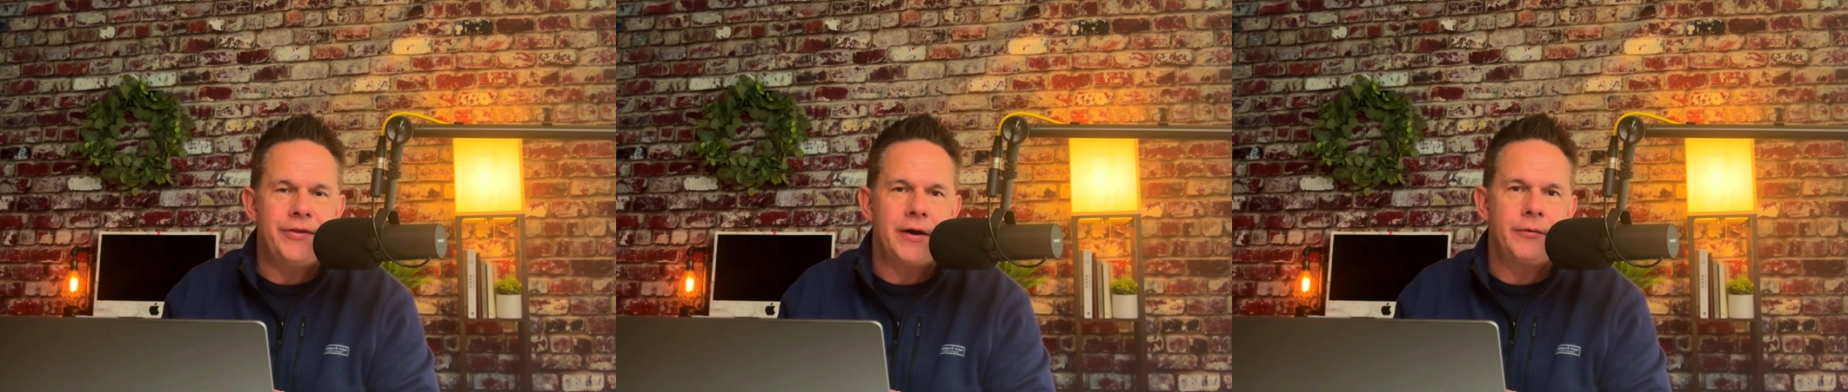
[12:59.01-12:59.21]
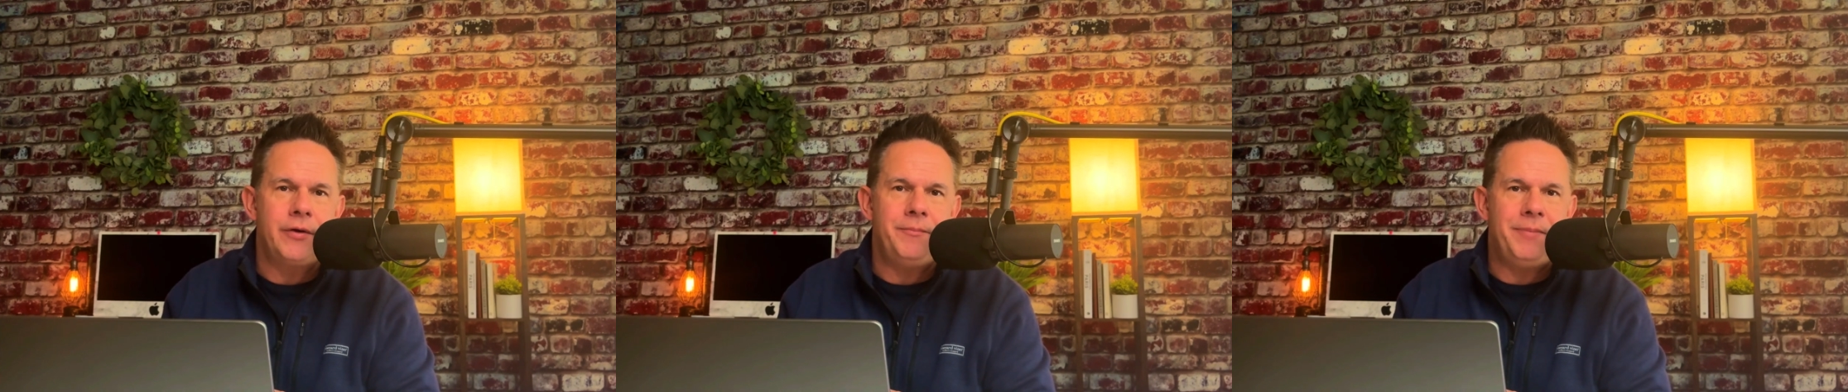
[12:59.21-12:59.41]

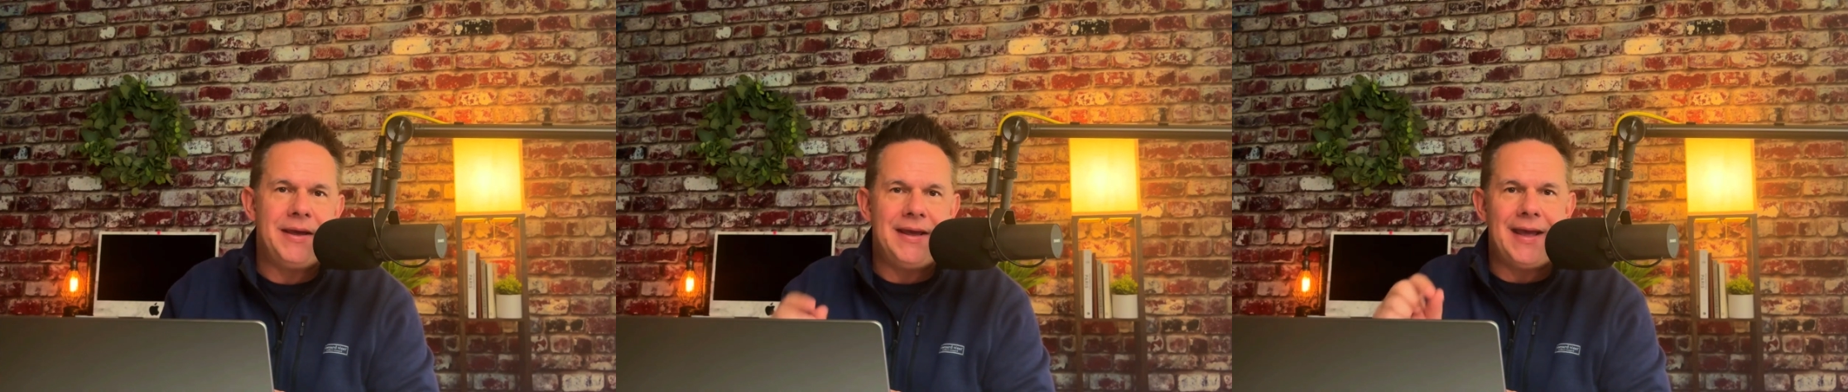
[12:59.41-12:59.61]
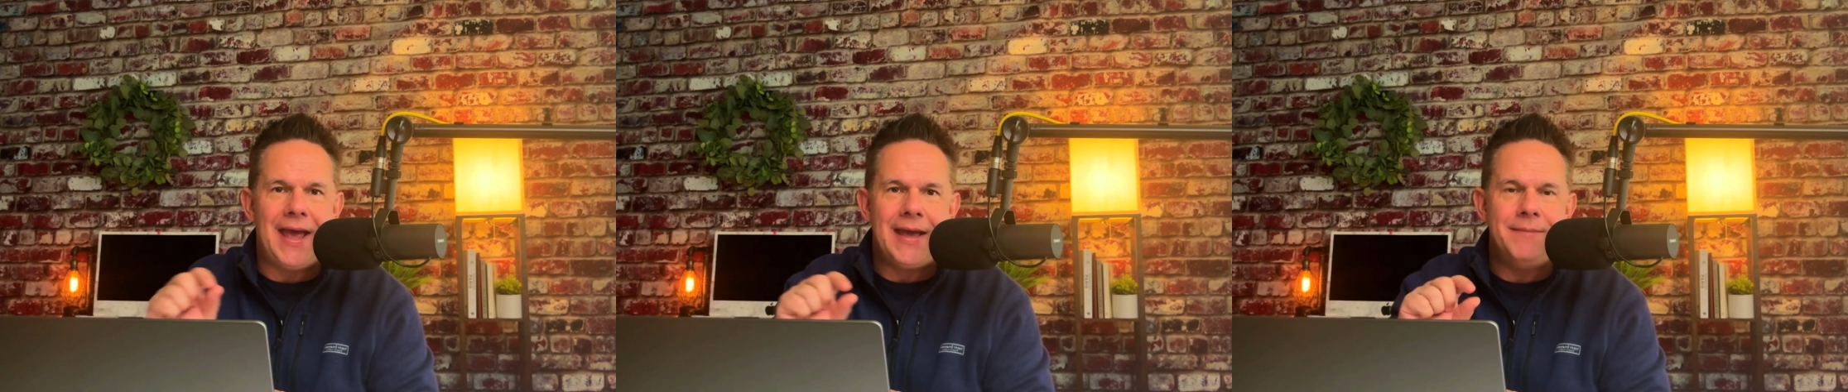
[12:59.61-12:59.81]
There would
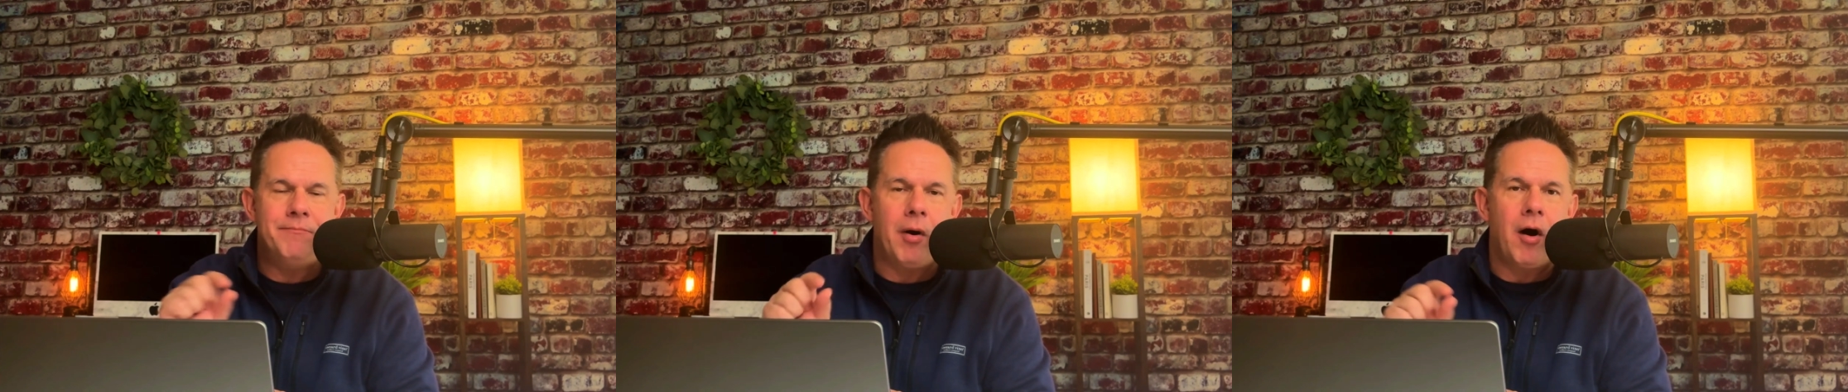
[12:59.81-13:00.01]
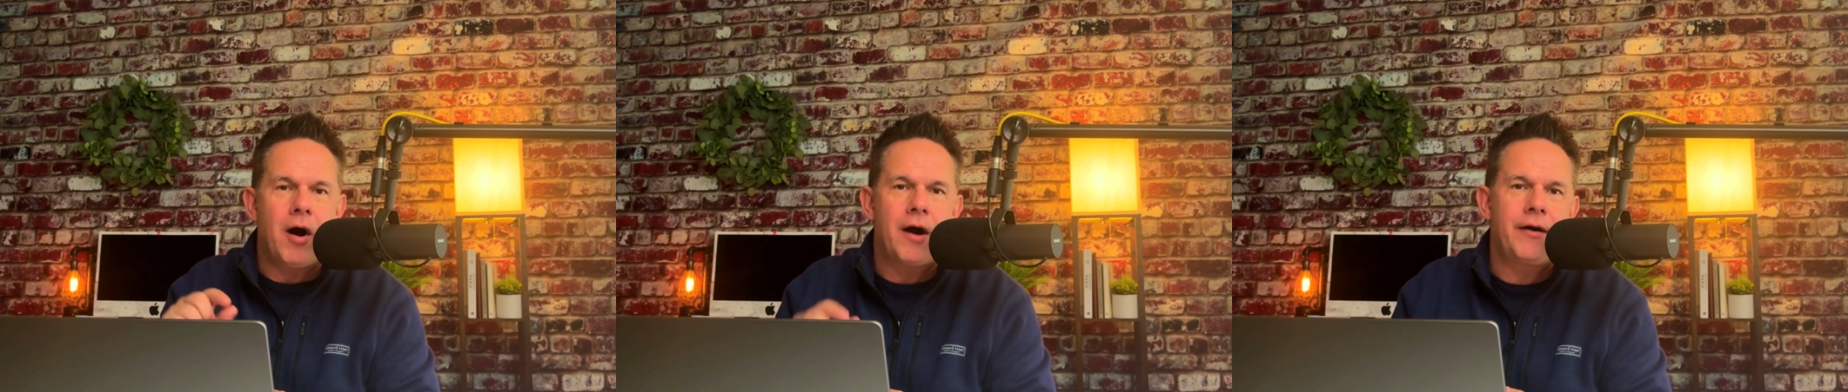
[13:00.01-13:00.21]
be a
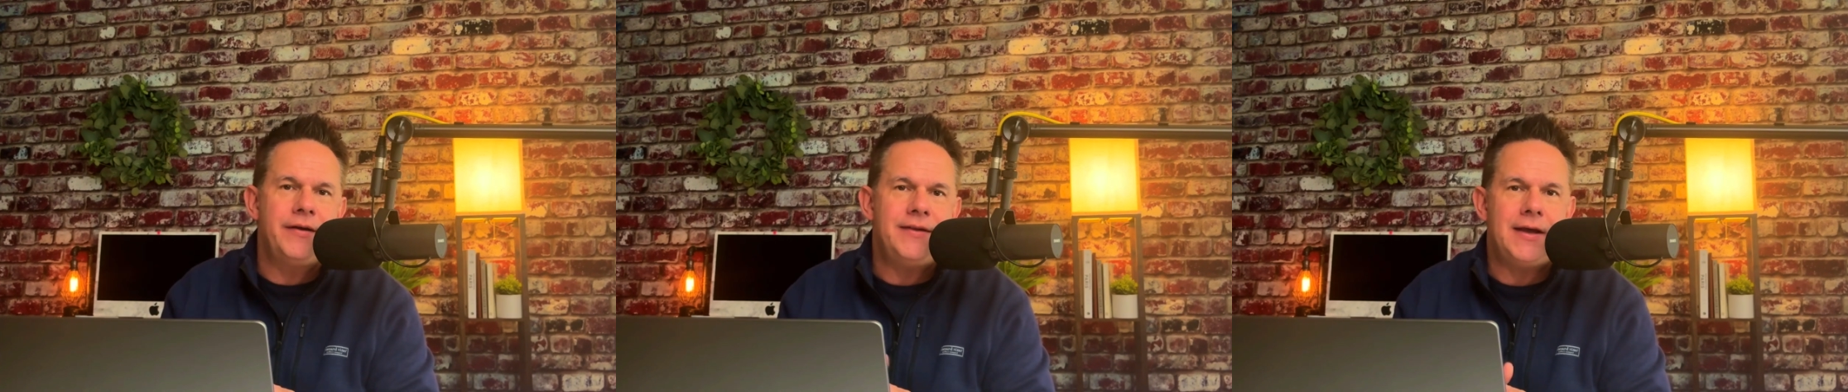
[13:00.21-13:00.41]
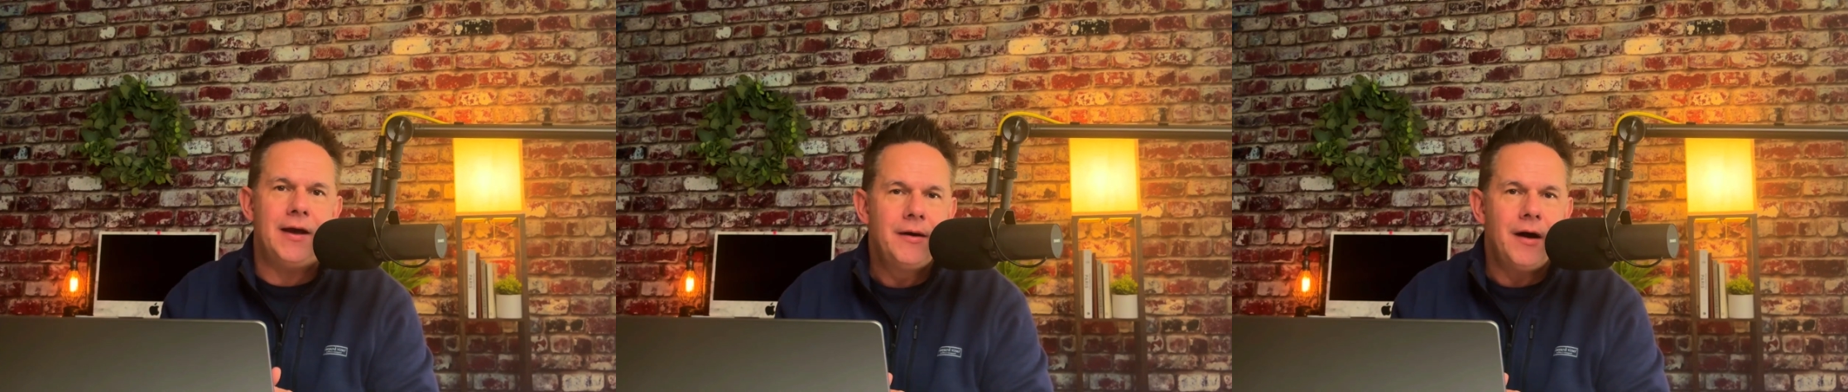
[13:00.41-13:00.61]
bar
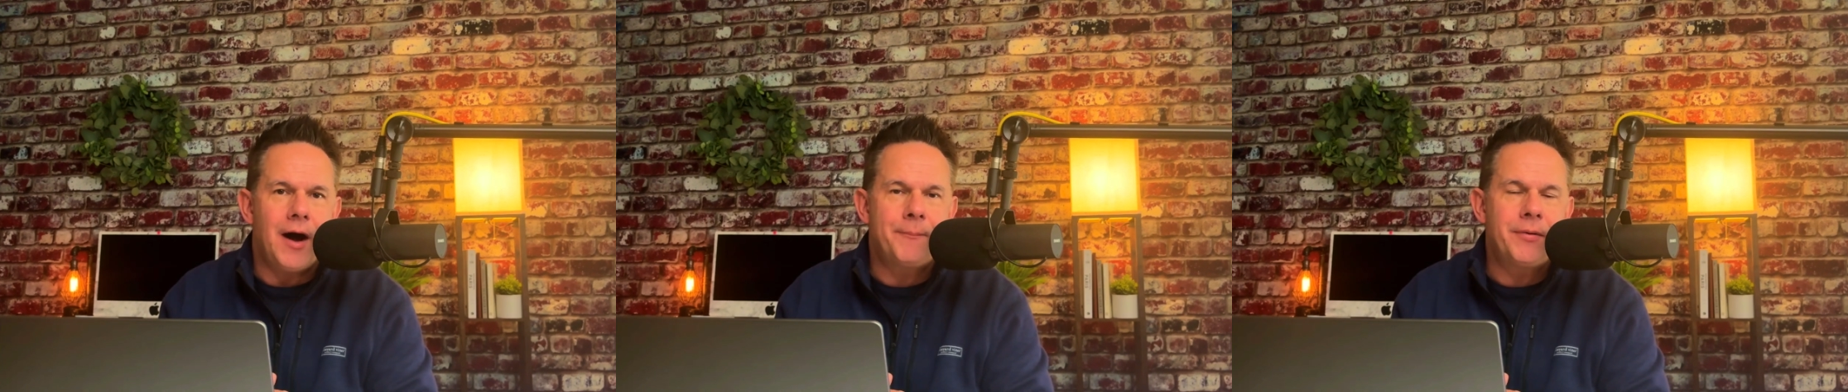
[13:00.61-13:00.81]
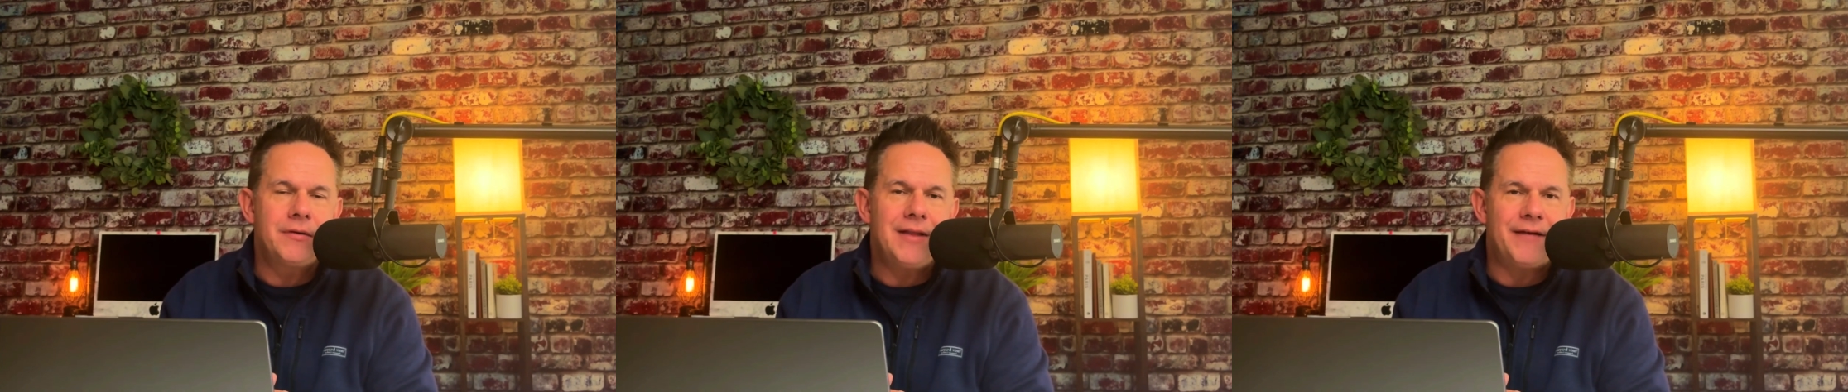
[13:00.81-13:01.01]
in the
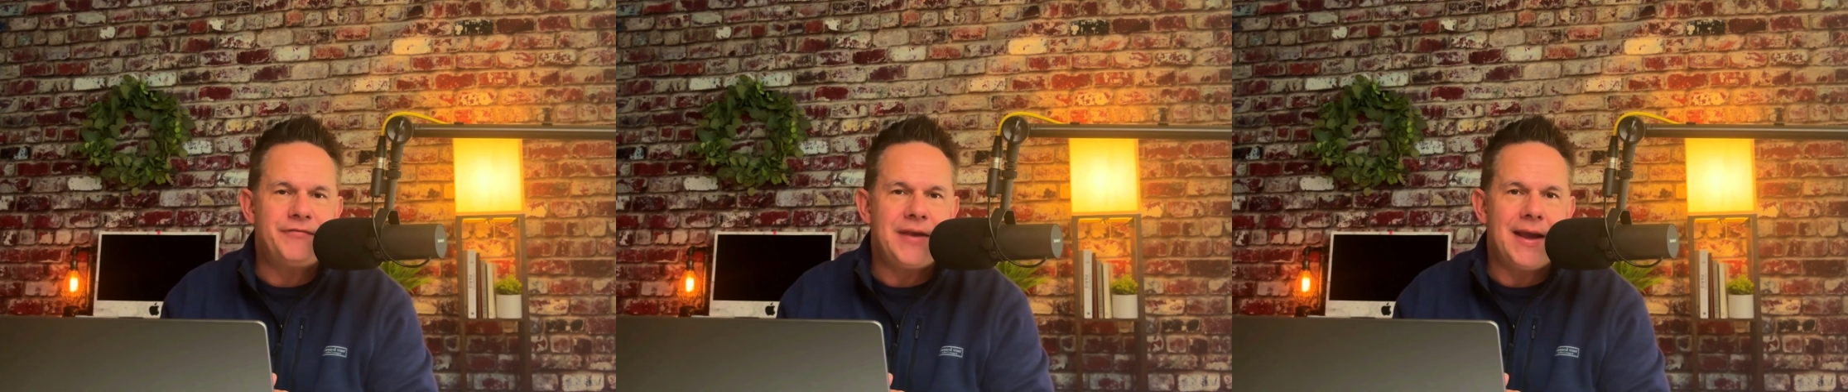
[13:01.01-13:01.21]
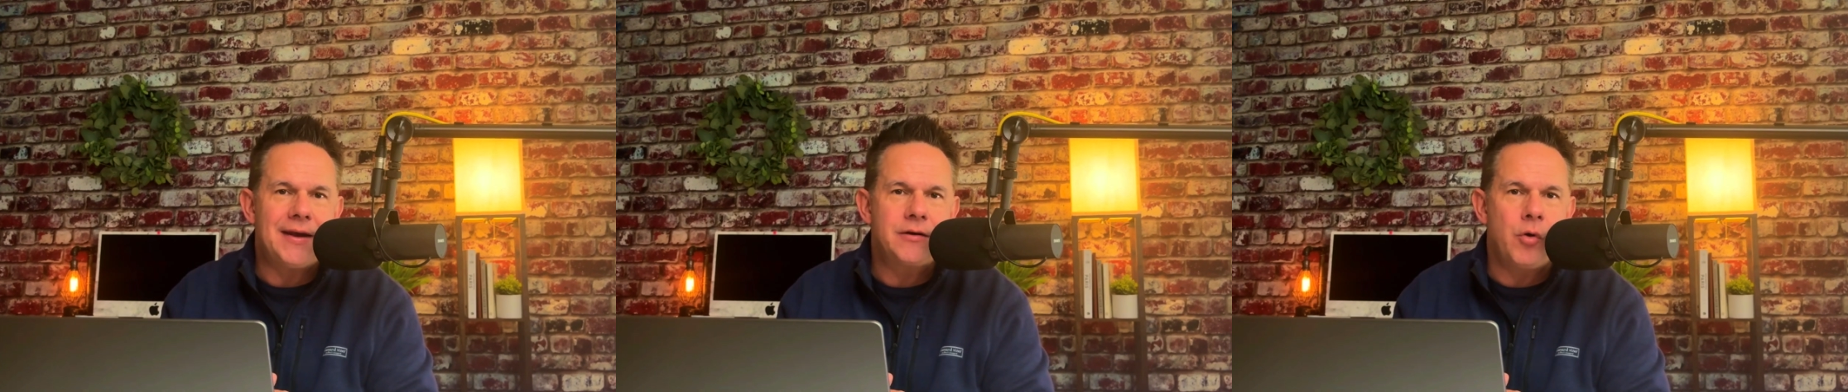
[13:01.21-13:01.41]
upper
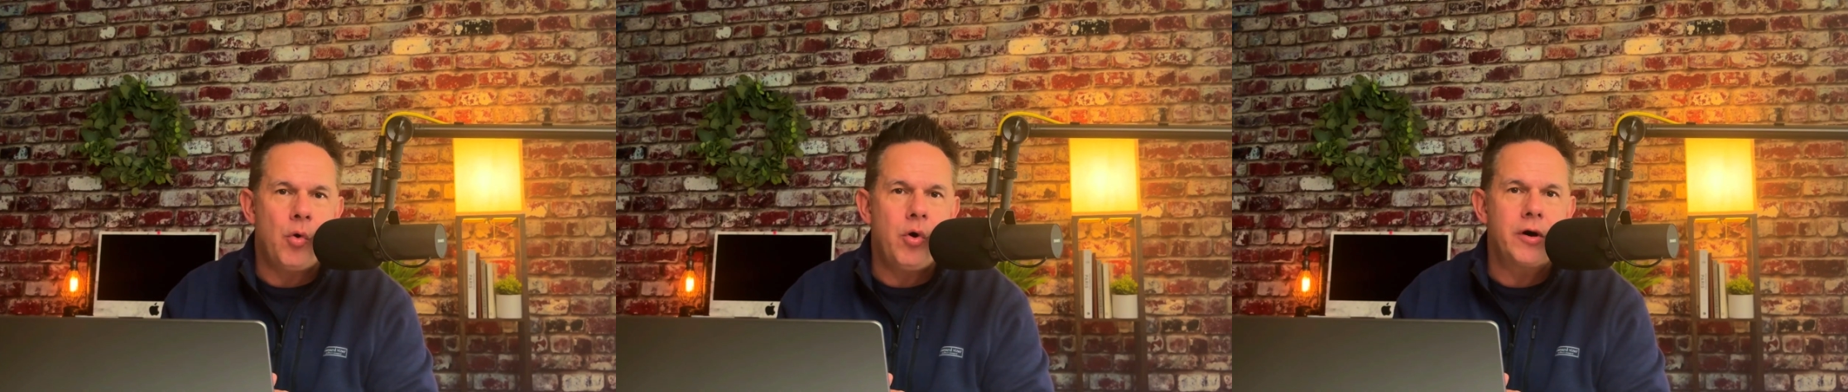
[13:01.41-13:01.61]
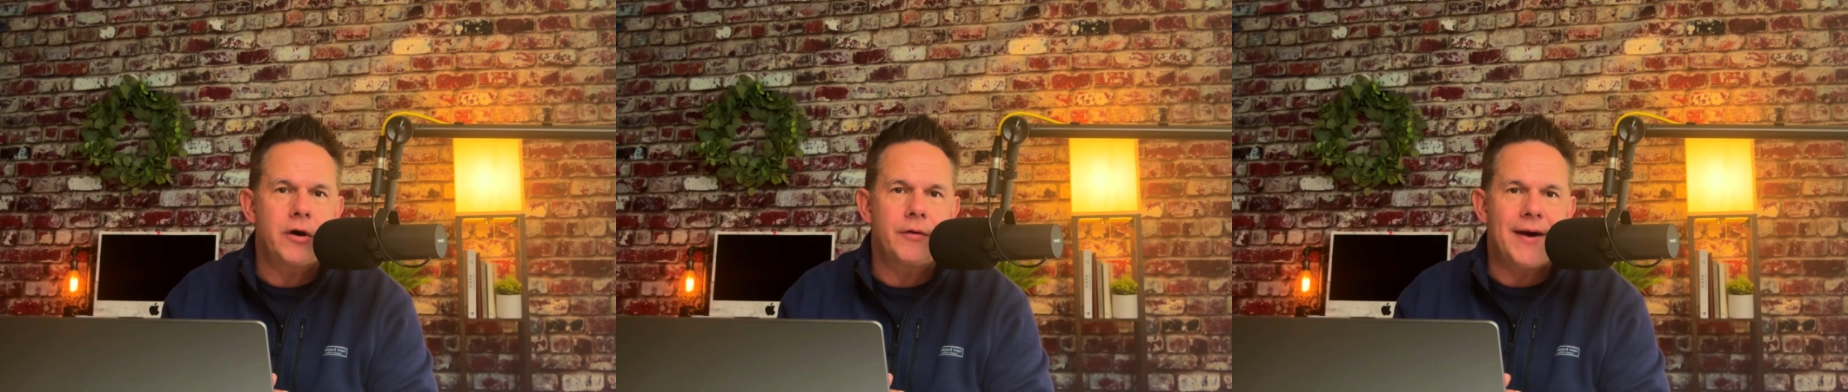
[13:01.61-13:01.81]
left-hand corner,